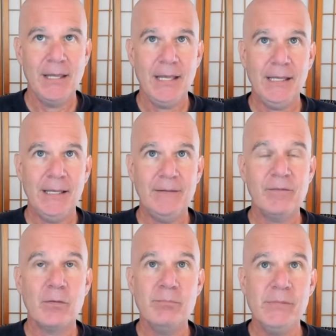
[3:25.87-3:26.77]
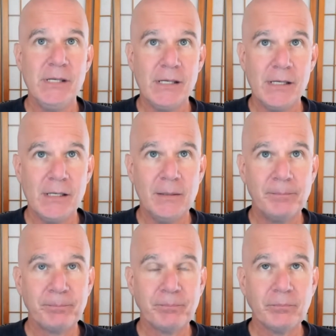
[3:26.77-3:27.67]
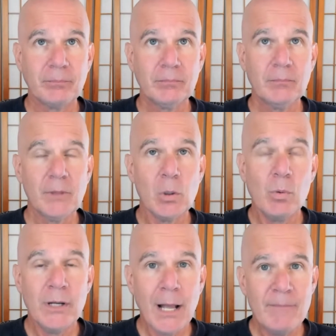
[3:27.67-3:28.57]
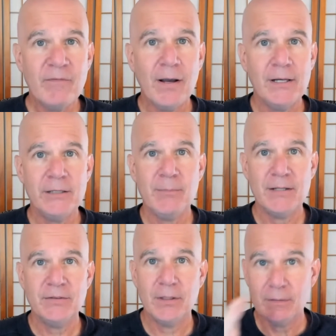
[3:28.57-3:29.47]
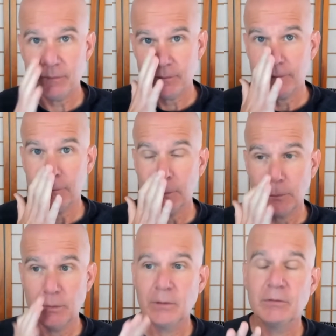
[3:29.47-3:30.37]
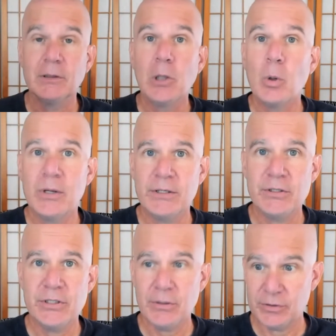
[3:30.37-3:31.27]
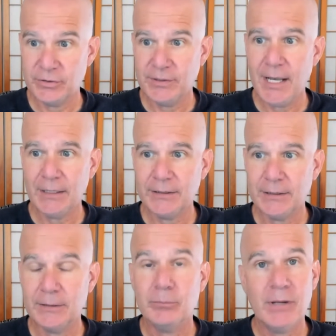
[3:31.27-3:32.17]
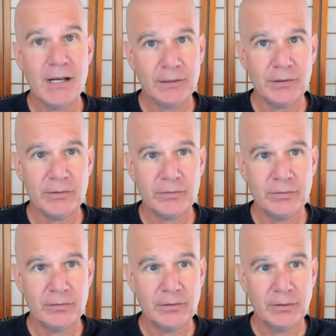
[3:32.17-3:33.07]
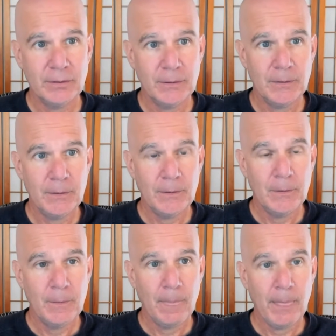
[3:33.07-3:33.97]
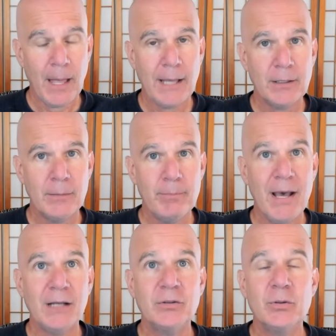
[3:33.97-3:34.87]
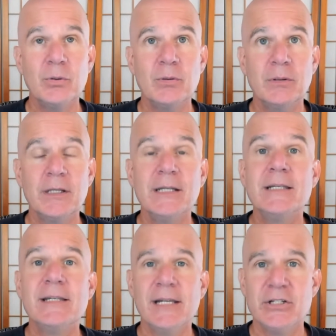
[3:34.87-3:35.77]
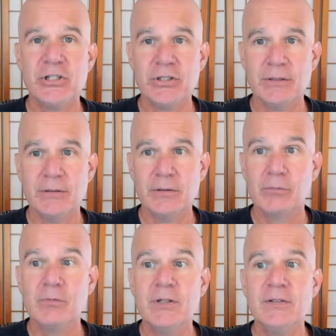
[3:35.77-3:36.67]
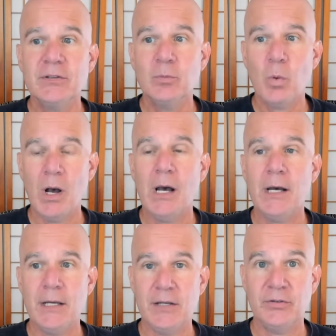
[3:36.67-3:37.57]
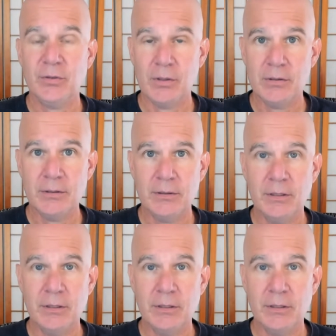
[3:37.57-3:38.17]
And for me, when I'm finding myself low energy or stagnant in practice, I come back to intention, the reason why I started.